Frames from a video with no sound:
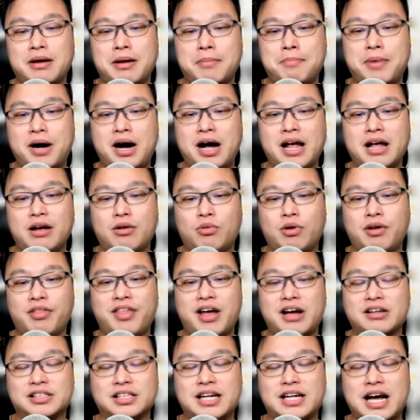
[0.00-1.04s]
by
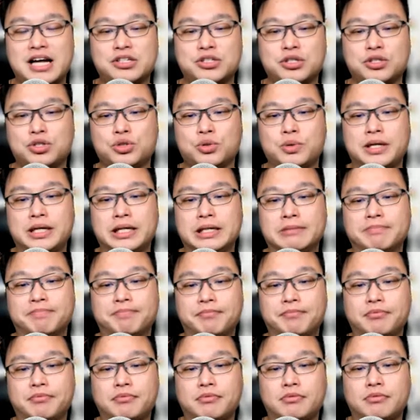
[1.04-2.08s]
1920.
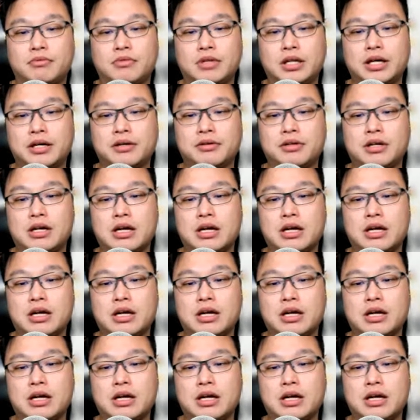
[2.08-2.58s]
Yeah.